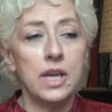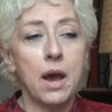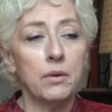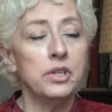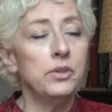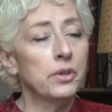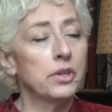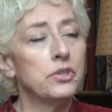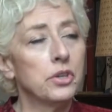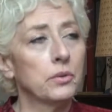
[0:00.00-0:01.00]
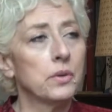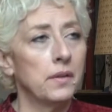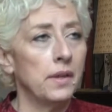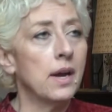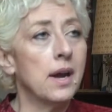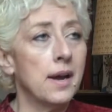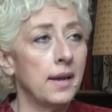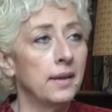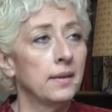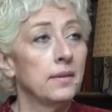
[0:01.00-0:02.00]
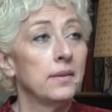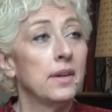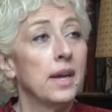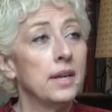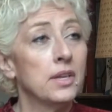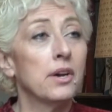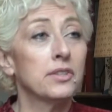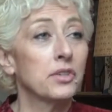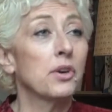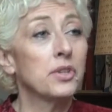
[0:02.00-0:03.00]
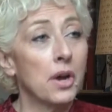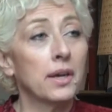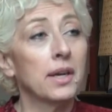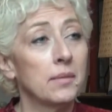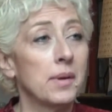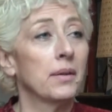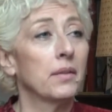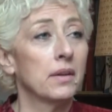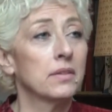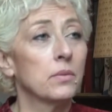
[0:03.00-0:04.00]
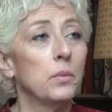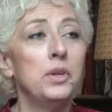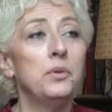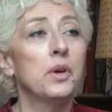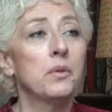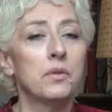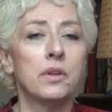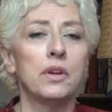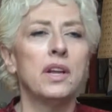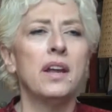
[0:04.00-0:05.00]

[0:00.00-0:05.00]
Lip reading: how can you look your children in the eye and not start talking about this when you know that they're